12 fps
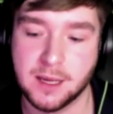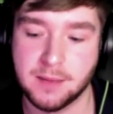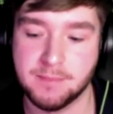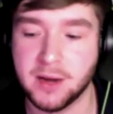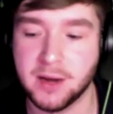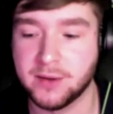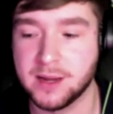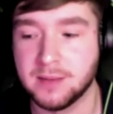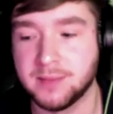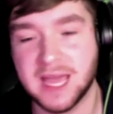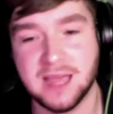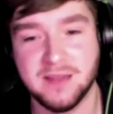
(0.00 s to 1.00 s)
mirroring
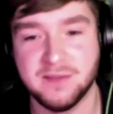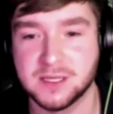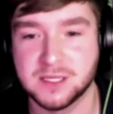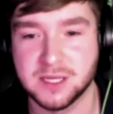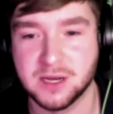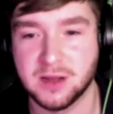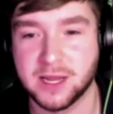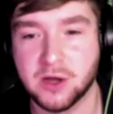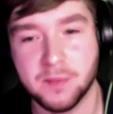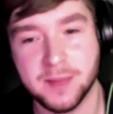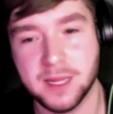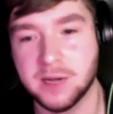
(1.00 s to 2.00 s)
behaviors, like
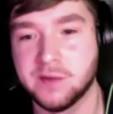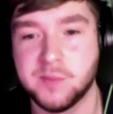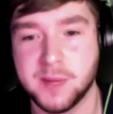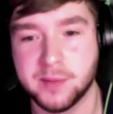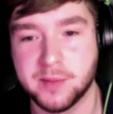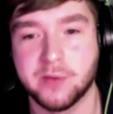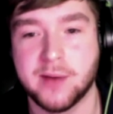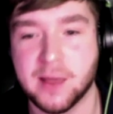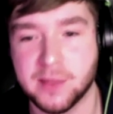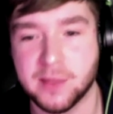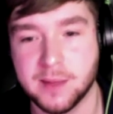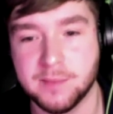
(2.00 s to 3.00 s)
copying other people
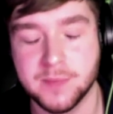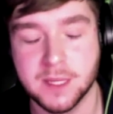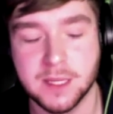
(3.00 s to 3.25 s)
around them.